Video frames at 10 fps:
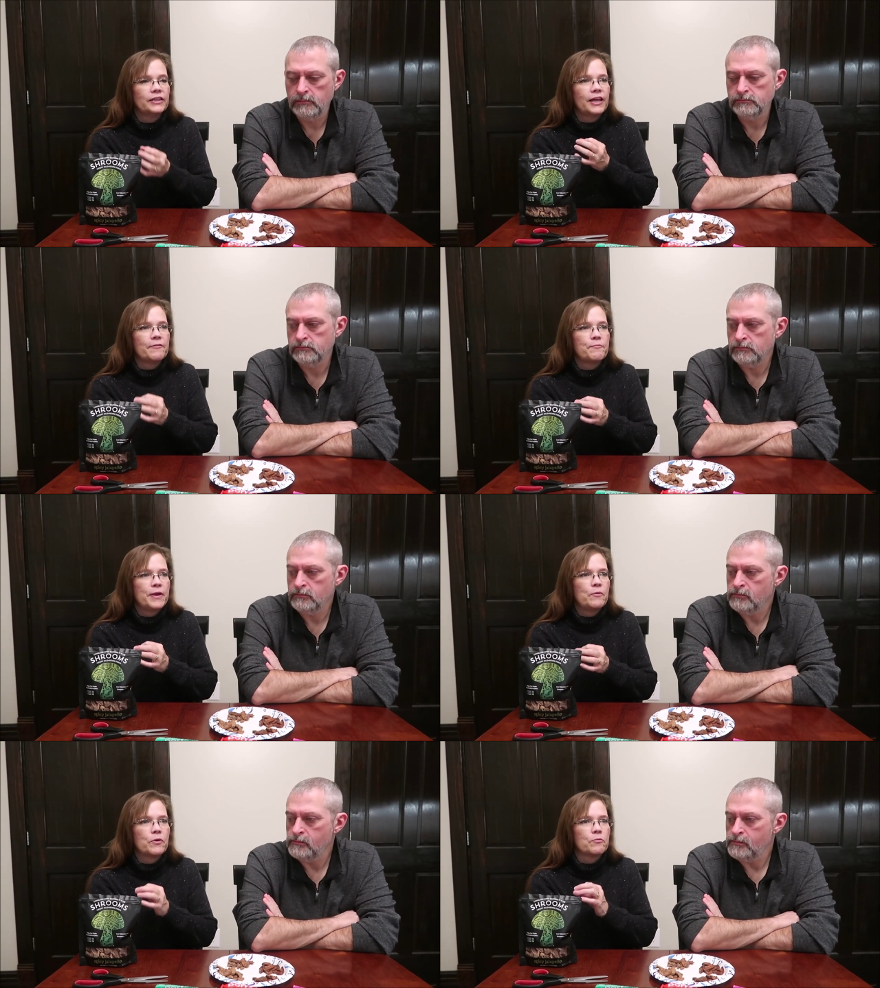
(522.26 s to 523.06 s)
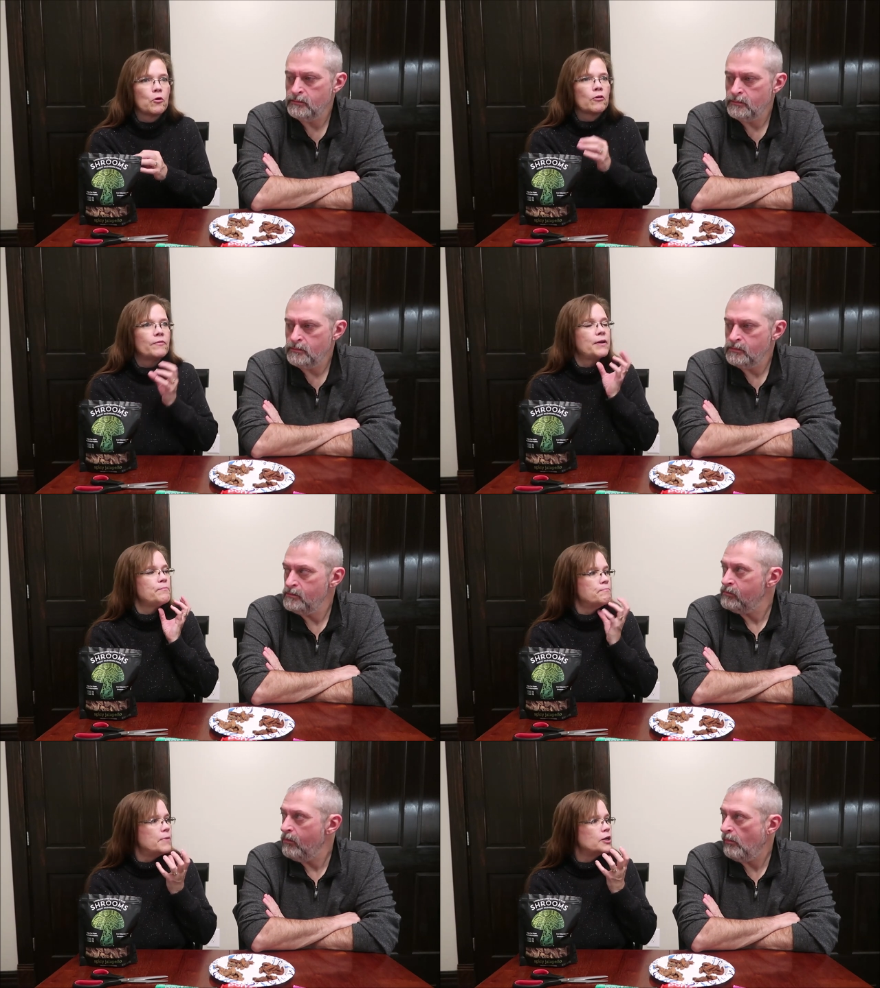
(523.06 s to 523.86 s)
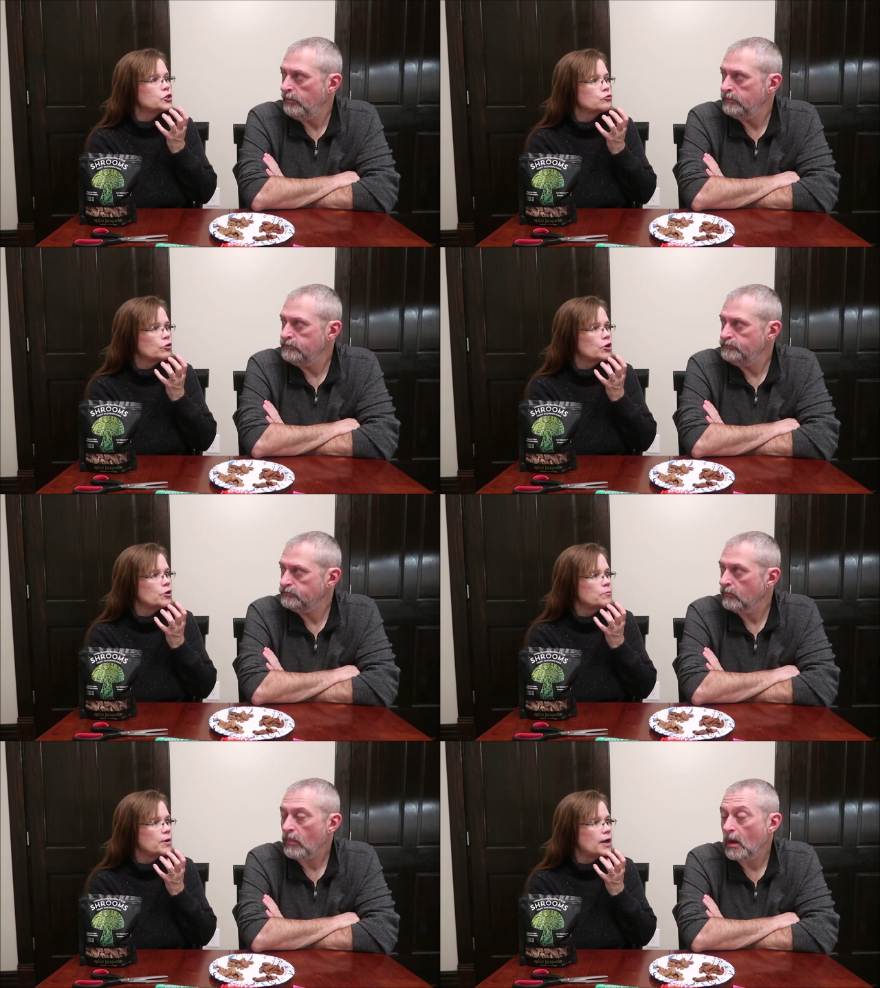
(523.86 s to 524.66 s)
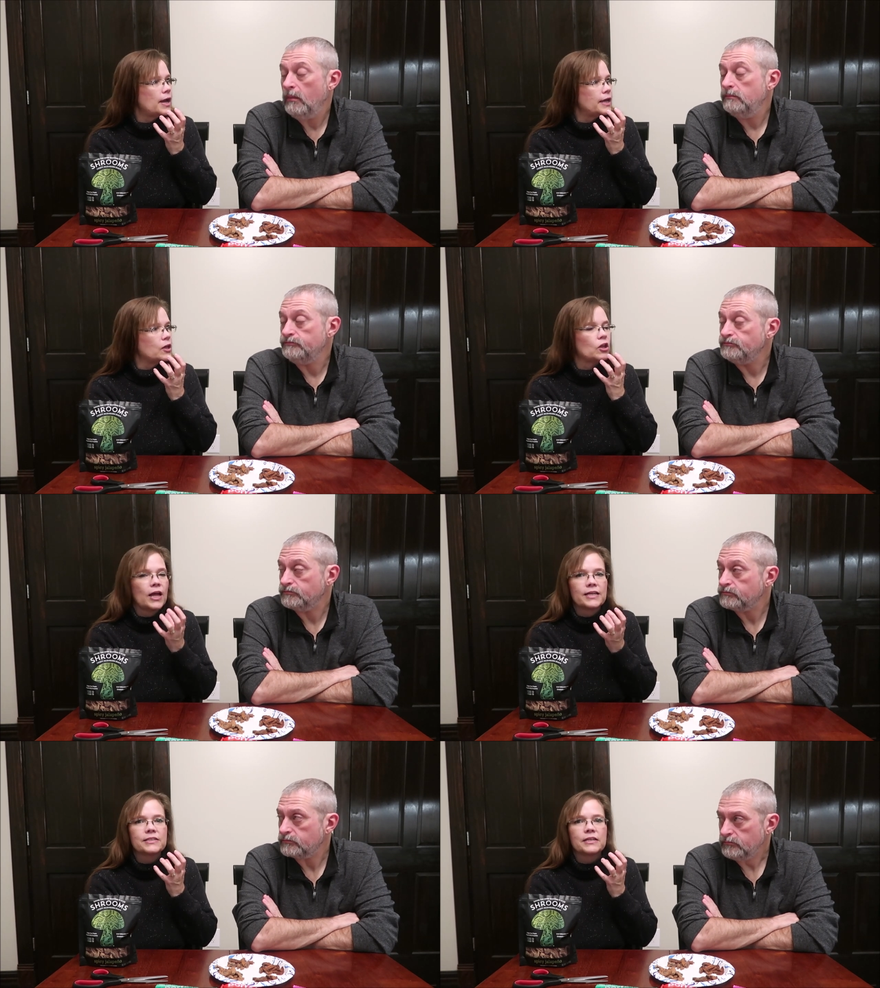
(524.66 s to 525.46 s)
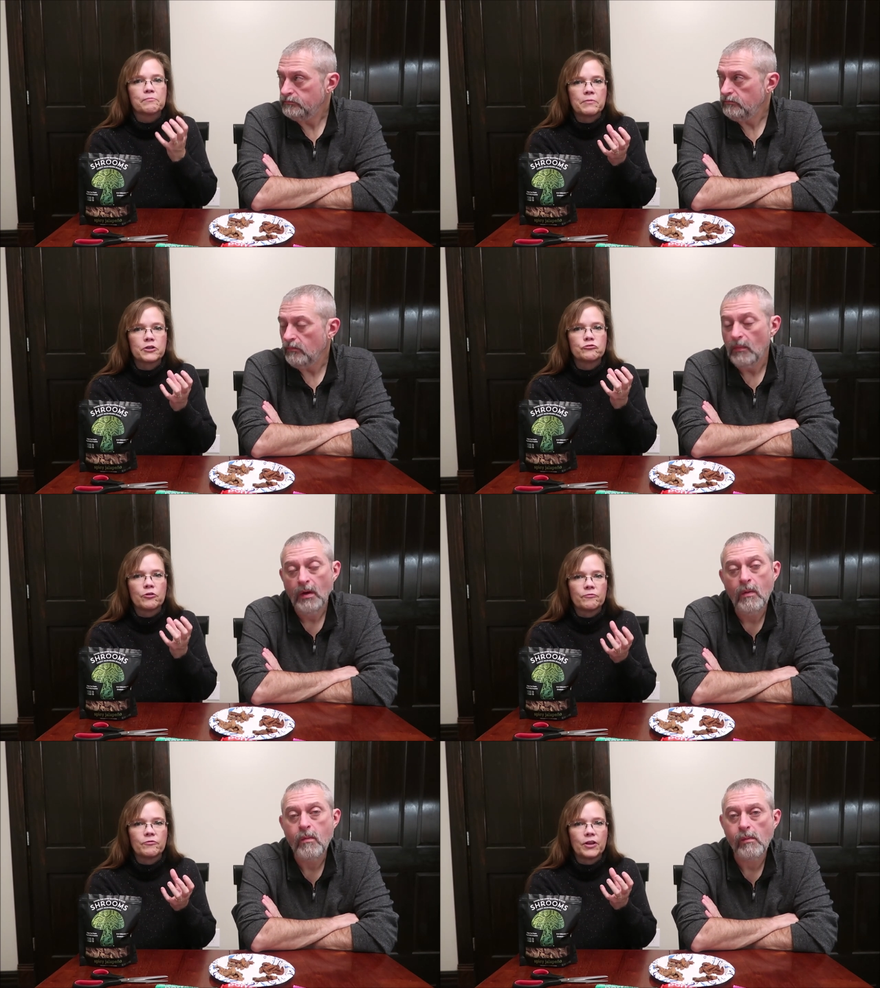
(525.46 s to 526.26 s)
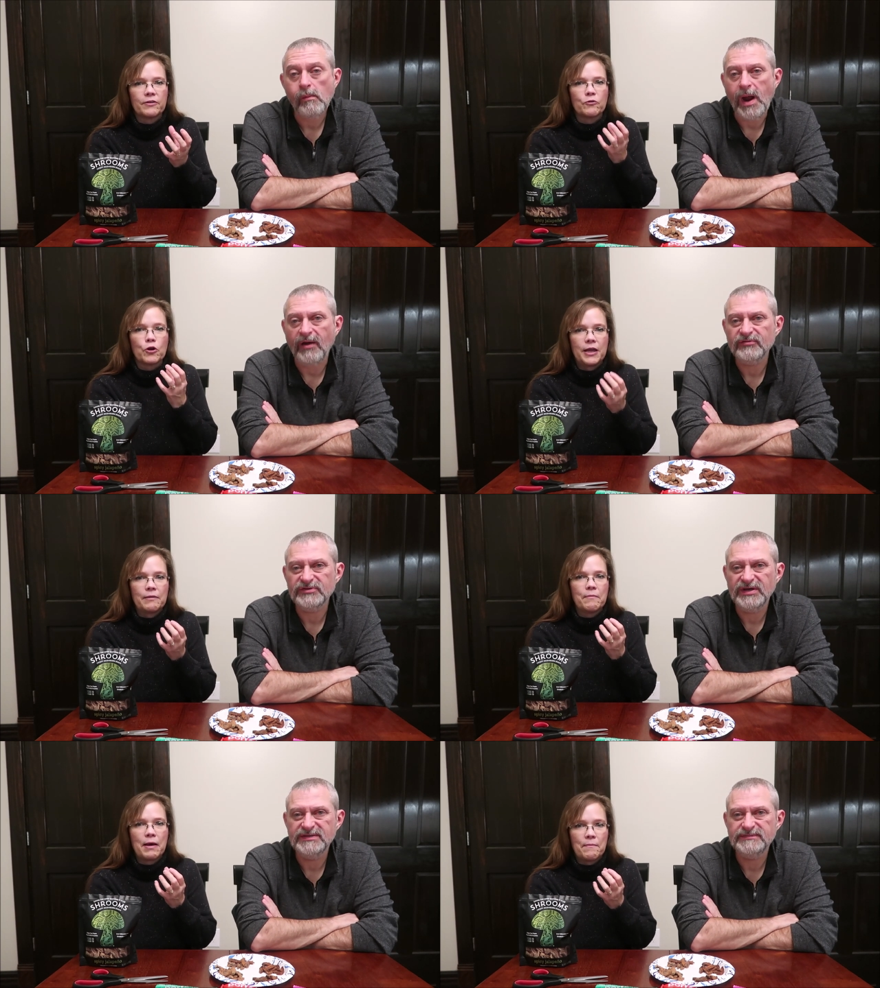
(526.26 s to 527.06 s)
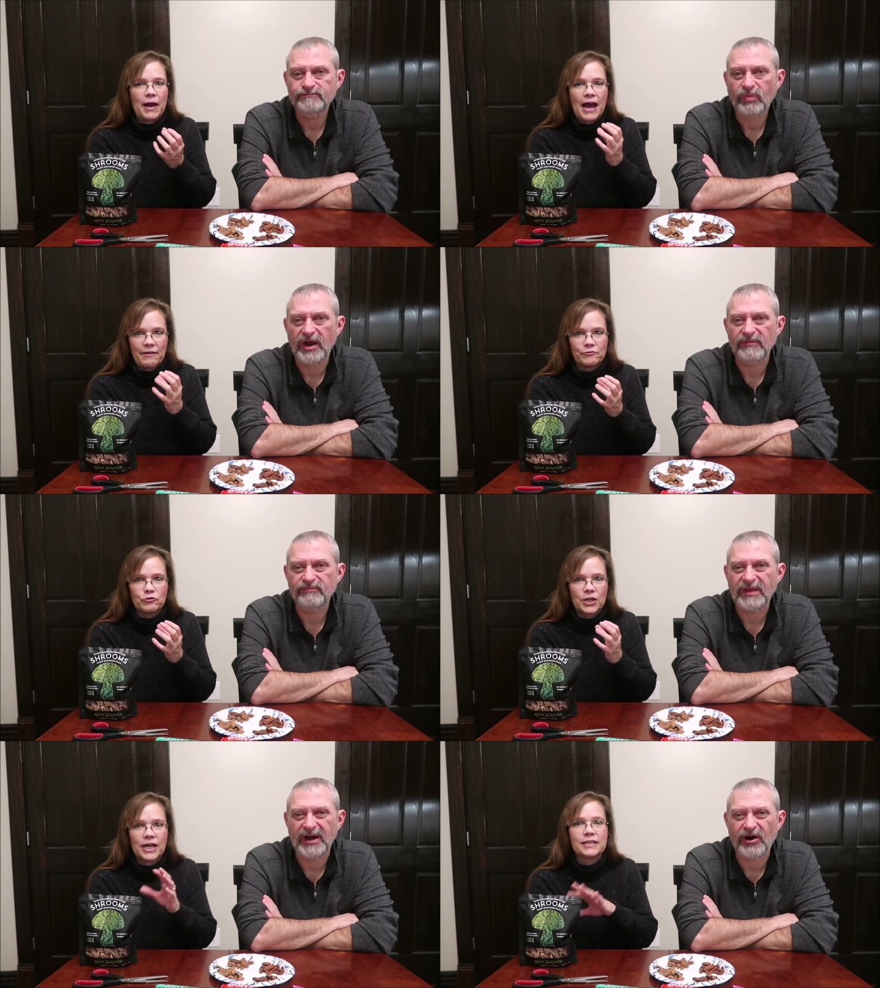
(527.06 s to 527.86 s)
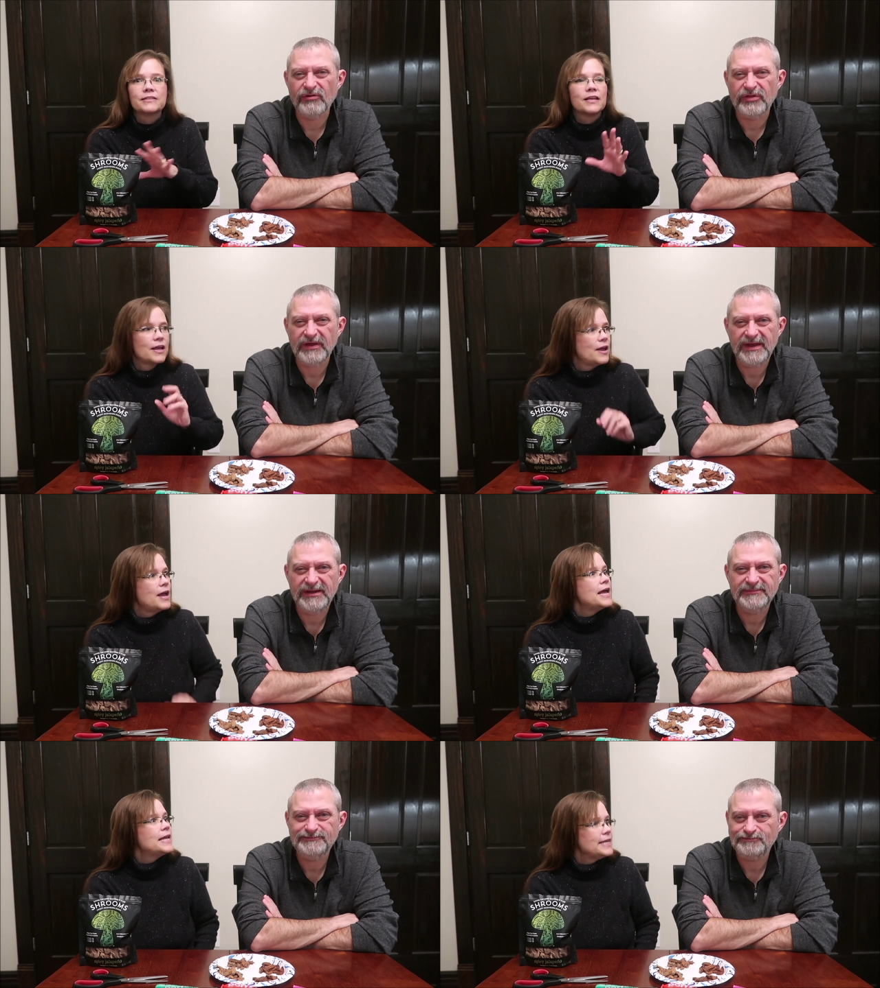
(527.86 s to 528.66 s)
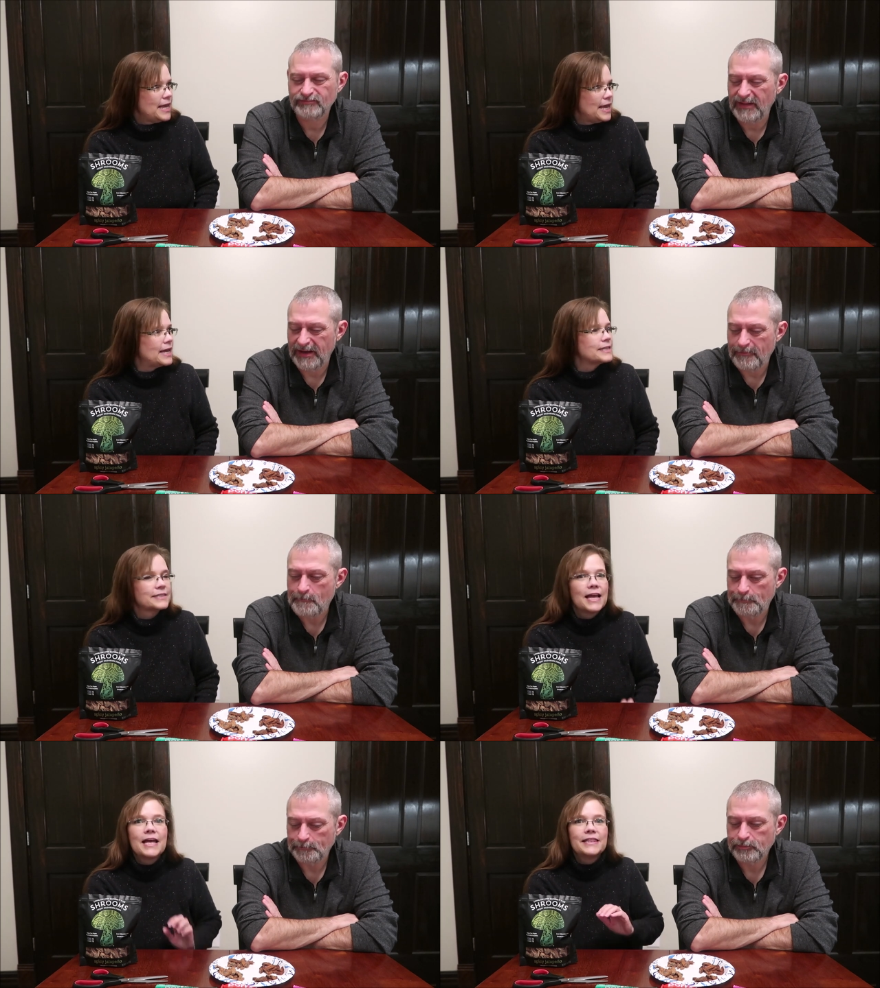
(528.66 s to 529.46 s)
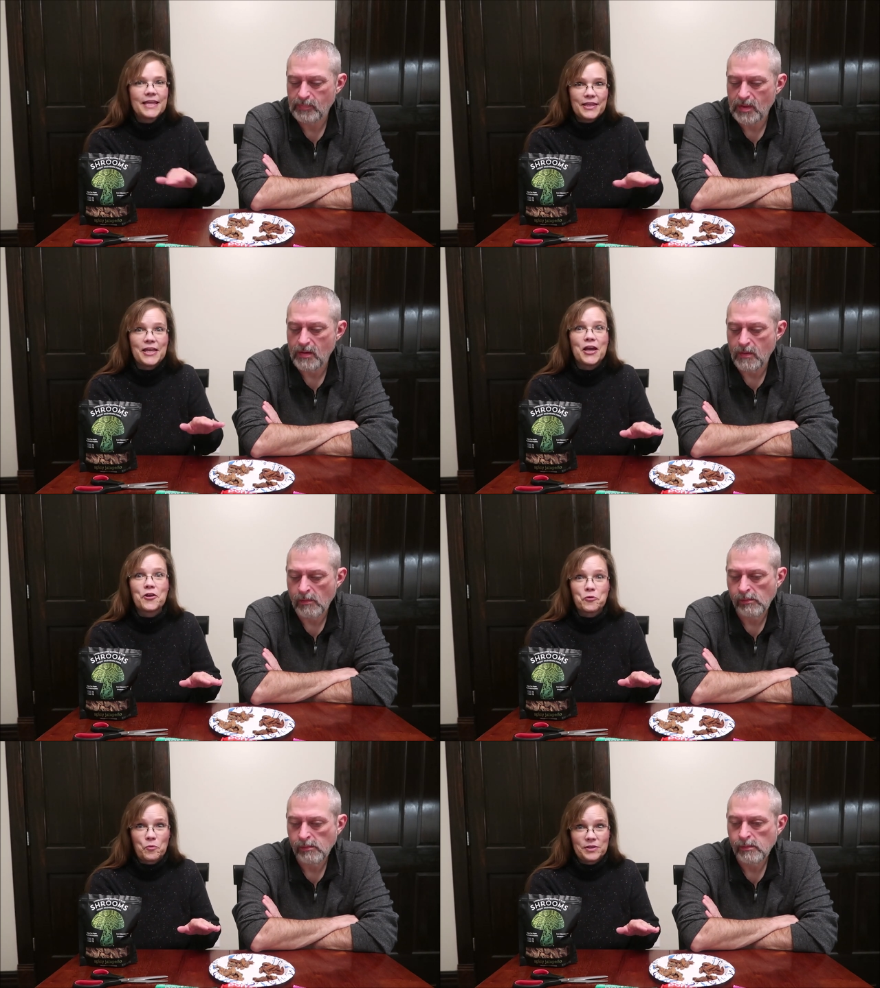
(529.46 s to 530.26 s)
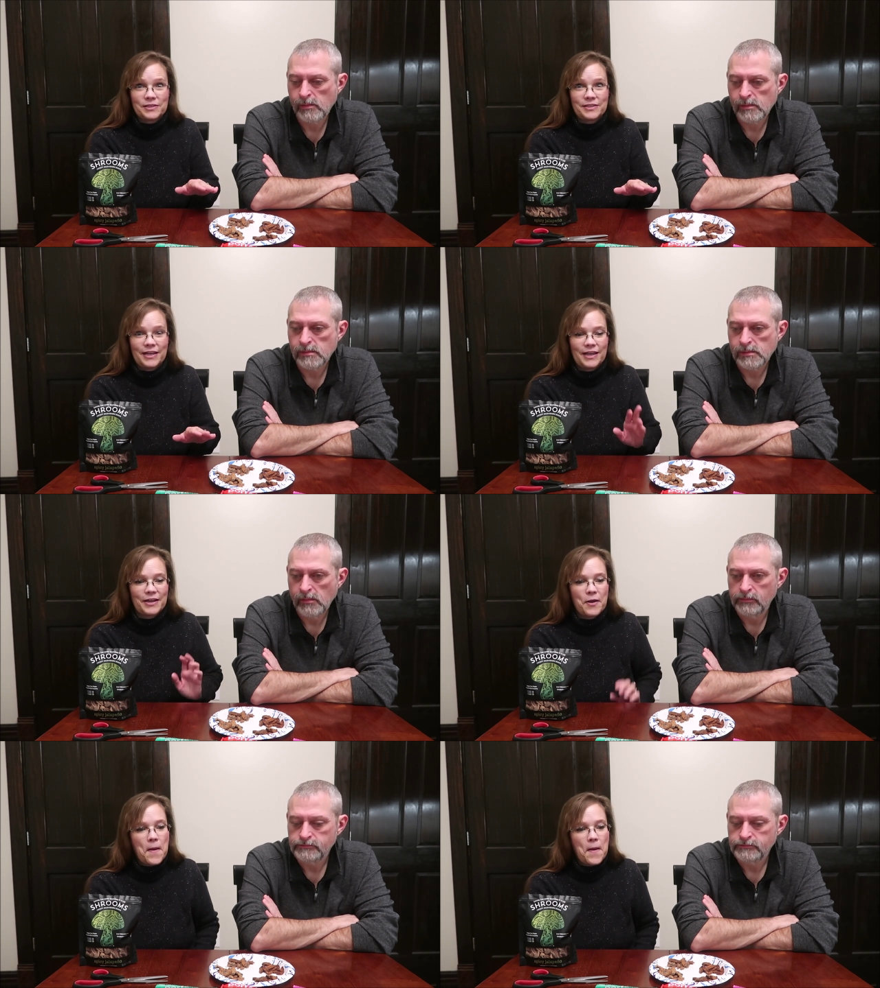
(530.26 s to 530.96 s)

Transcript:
Speaker 1: left me with more of a mushroom, a classic mushroom flavor in my aftertaste. That earthy. Yes, than the other ones did.